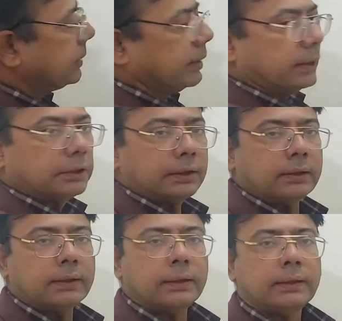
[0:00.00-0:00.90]

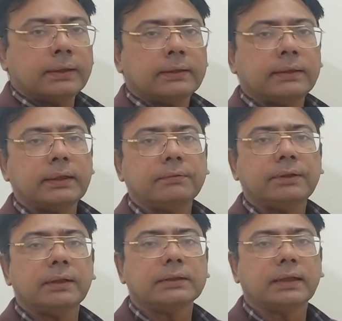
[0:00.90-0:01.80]
direction, then
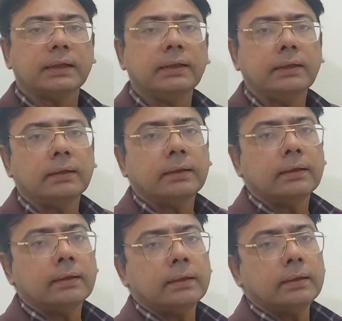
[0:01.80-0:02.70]
we assign
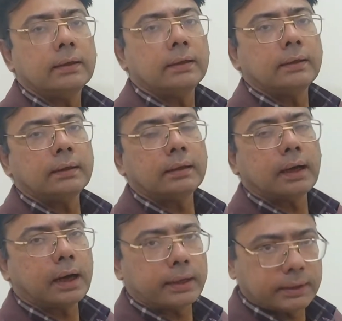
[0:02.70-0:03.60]

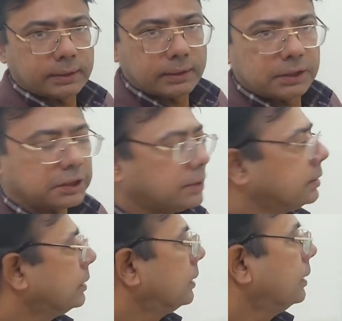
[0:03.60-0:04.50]
R
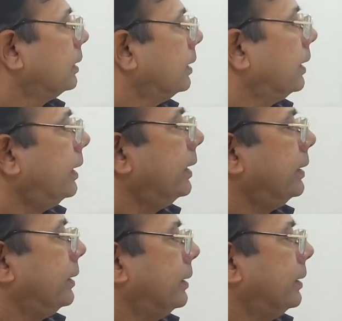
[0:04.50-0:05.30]
designation. And